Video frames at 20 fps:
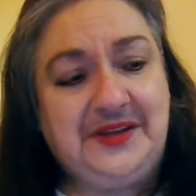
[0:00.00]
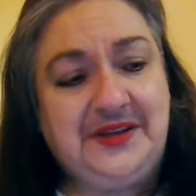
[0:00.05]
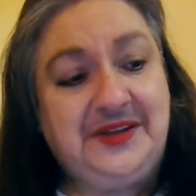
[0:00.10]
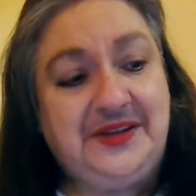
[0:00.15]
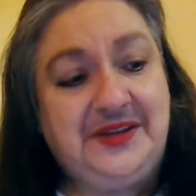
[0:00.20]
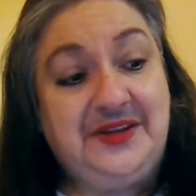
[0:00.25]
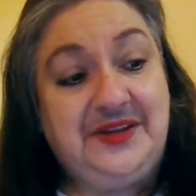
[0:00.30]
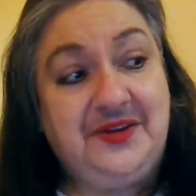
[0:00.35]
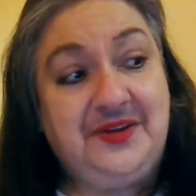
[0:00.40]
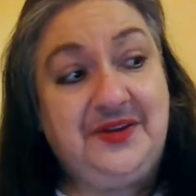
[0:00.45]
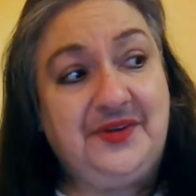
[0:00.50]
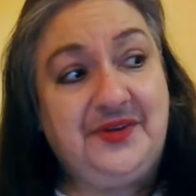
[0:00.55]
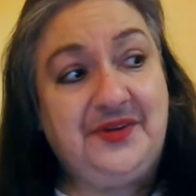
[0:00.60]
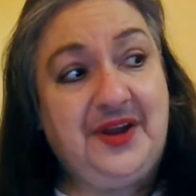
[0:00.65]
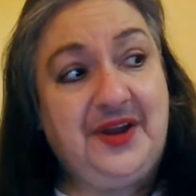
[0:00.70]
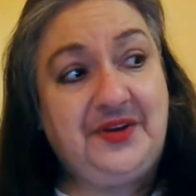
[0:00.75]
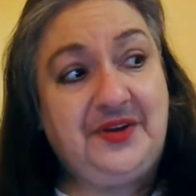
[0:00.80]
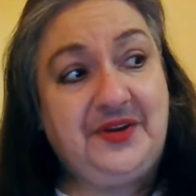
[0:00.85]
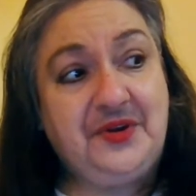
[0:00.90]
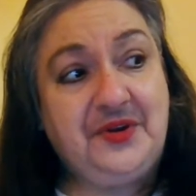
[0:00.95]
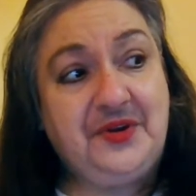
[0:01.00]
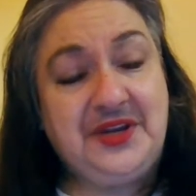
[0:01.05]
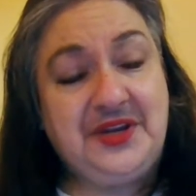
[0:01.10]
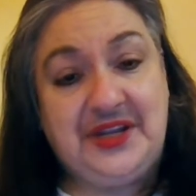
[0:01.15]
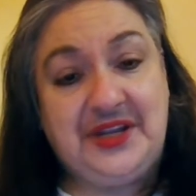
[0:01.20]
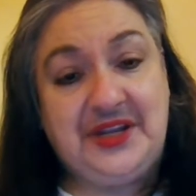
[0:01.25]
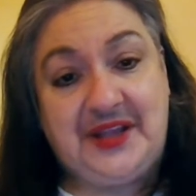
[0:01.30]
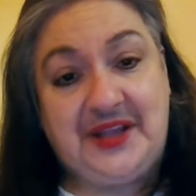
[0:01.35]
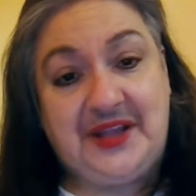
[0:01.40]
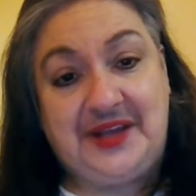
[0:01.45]
you're not
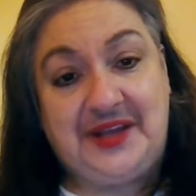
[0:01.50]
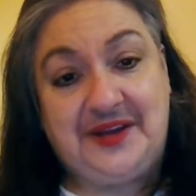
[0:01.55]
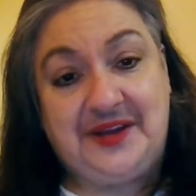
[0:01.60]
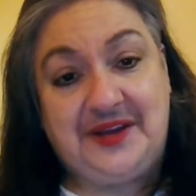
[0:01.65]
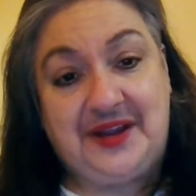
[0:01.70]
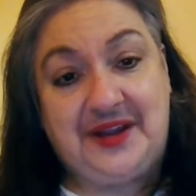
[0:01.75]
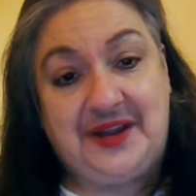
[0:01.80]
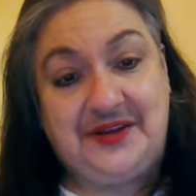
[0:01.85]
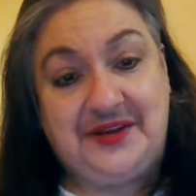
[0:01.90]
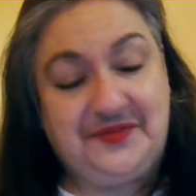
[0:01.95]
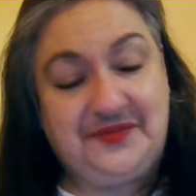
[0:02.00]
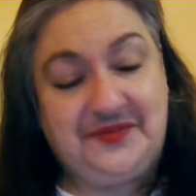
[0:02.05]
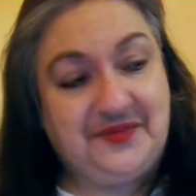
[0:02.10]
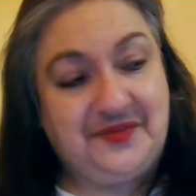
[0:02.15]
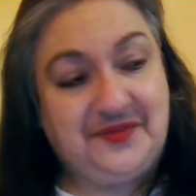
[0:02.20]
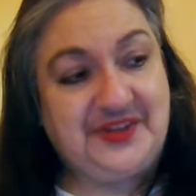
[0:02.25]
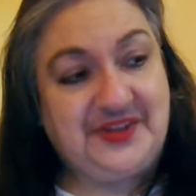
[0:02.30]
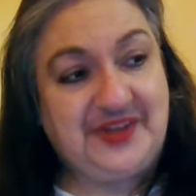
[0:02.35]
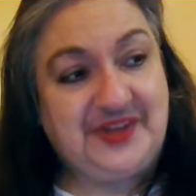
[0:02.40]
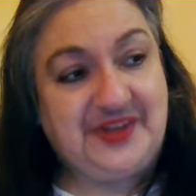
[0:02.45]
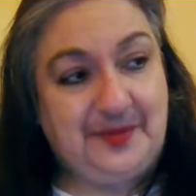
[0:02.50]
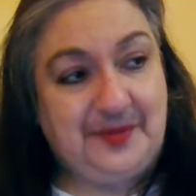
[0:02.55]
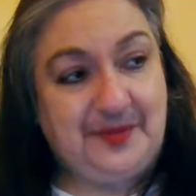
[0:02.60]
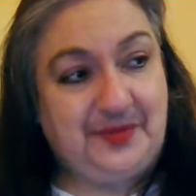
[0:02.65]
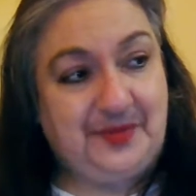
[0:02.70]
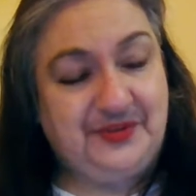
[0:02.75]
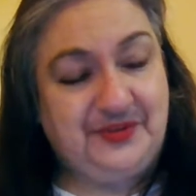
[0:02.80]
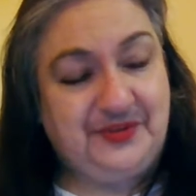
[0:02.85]
cooking that night, for example.